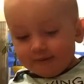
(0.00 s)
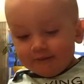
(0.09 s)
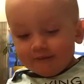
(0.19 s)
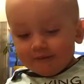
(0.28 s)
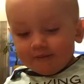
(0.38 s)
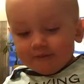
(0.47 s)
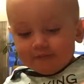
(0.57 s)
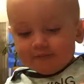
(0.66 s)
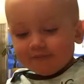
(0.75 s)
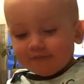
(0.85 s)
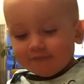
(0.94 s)
water to
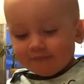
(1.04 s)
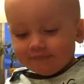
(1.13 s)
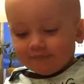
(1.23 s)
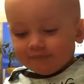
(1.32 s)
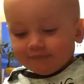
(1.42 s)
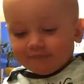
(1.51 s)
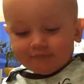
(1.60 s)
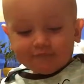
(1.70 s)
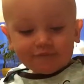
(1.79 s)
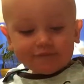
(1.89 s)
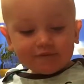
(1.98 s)
boil, Cosmo started
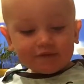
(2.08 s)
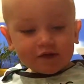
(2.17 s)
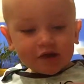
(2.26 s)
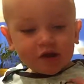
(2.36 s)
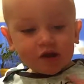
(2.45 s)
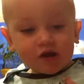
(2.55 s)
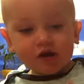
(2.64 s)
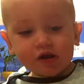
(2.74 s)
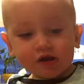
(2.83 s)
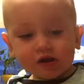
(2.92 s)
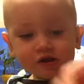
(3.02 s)
playing with flour. We
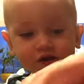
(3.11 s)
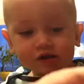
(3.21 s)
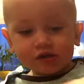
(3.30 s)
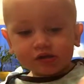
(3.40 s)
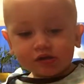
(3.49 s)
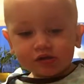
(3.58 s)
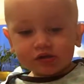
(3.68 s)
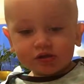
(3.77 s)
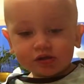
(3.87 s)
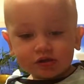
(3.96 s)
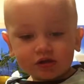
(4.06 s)
have flour all
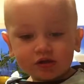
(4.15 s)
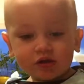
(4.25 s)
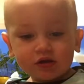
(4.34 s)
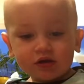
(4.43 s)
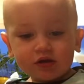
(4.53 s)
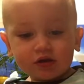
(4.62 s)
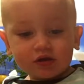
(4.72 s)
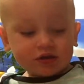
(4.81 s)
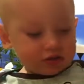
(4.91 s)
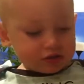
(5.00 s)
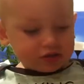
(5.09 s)
over us now,
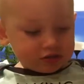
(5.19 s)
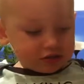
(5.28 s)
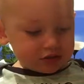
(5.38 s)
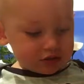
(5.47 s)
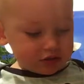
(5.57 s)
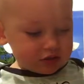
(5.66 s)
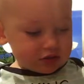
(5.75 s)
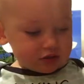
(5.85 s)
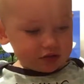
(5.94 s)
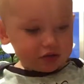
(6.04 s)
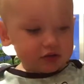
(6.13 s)
right? All
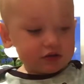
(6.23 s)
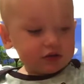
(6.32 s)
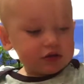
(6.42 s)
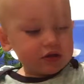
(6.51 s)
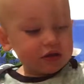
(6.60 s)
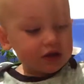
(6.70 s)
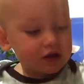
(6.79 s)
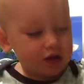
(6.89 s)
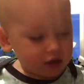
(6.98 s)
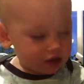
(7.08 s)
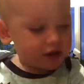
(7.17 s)
over his little
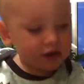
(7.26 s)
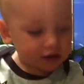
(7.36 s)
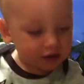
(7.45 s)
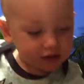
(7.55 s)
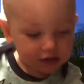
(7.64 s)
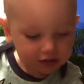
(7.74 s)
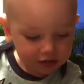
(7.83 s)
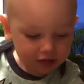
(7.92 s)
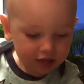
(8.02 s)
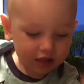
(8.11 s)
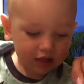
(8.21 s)
hands right here,
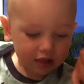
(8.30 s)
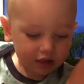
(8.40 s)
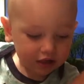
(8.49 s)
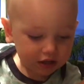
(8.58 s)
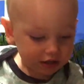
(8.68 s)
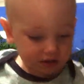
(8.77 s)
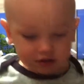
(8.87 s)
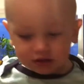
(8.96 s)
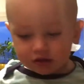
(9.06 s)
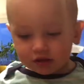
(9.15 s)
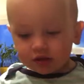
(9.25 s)
and all over the
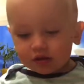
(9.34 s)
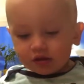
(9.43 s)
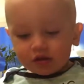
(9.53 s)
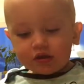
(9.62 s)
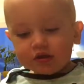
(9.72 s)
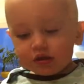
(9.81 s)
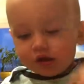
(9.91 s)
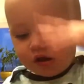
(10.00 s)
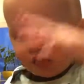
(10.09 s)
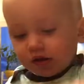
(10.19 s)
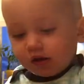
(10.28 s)
floor, and
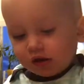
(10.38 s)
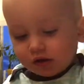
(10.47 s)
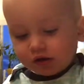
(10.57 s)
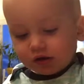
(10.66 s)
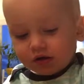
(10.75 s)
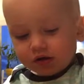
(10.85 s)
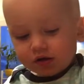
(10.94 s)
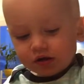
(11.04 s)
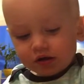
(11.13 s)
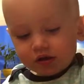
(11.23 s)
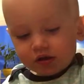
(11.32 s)
all over the
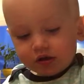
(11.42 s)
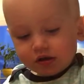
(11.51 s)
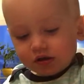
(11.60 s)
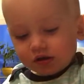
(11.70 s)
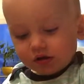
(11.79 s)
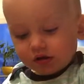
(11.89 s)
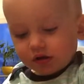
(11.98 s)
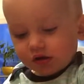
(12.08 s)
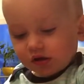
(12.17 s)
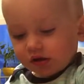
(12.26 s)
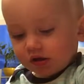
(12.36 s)
stove.
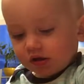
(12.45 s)
But